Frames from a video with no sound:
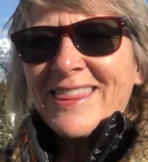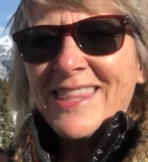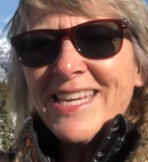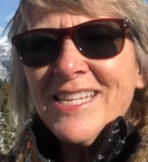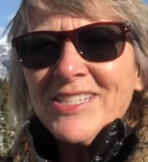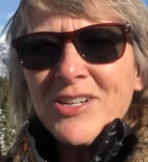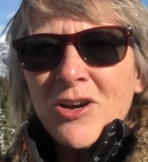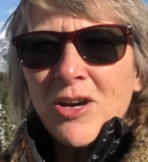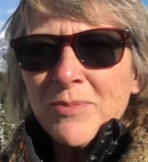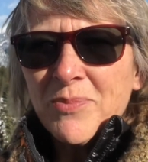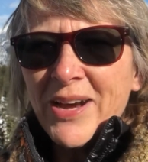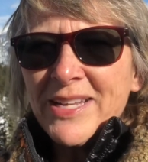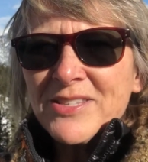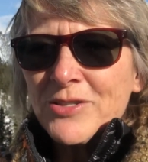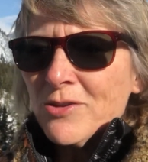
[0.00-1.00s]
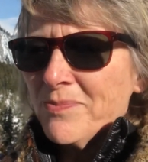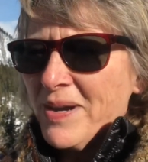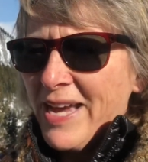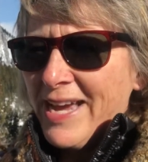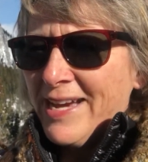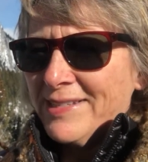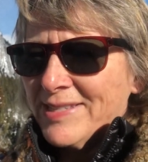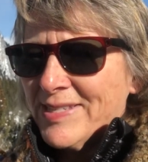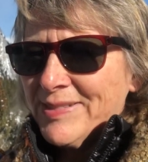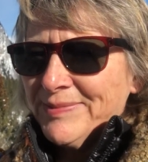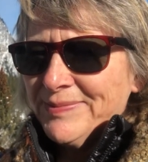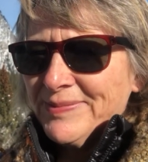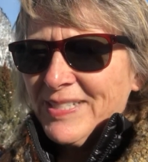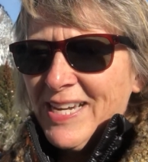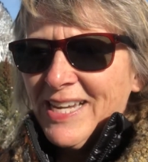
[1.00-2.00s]
These cult brands don't buy ads.
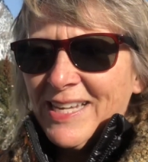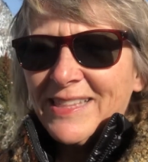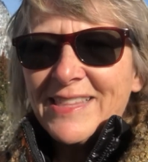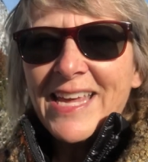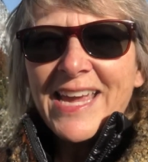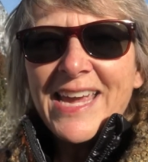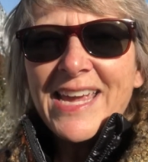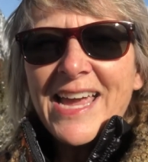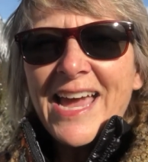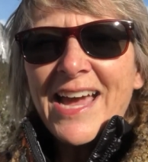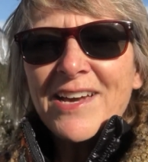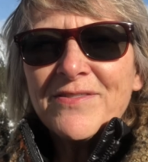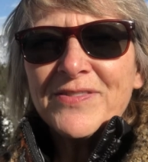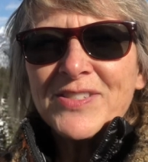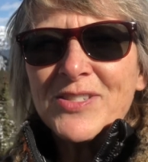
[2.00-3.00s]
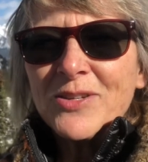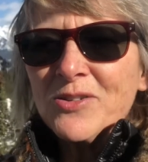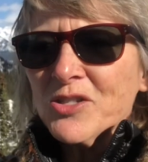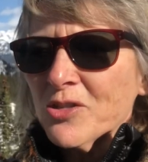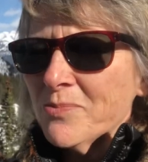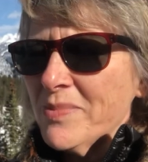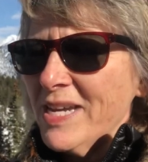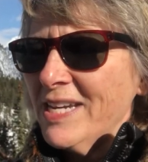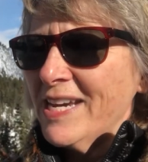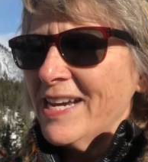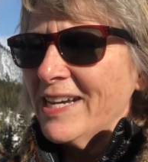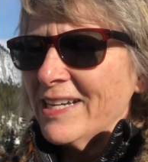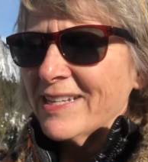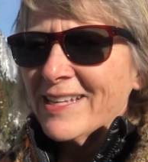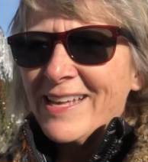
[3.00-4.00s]
They have social
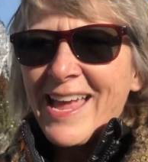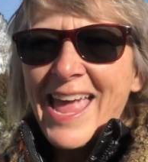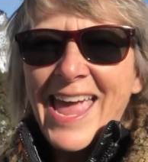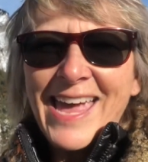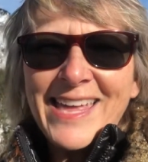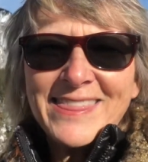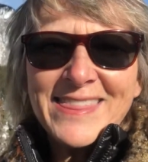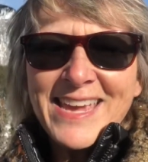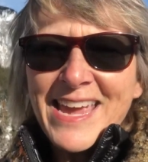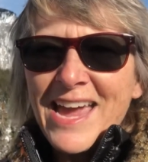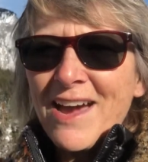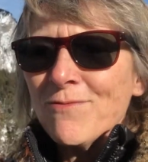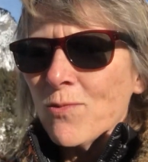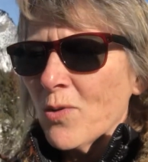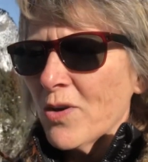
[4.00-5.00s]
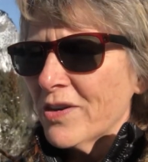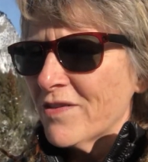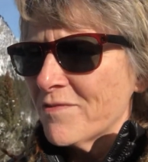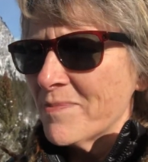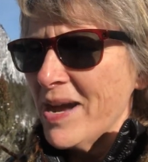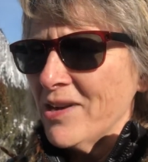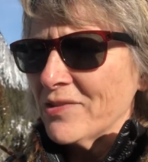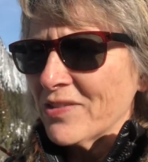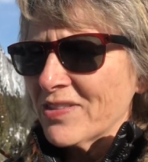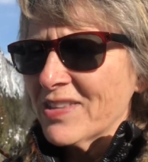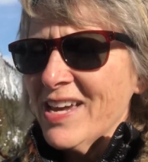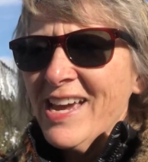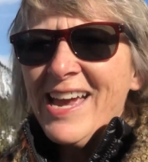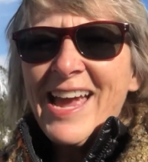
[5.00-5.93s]
media and they have word of mouth.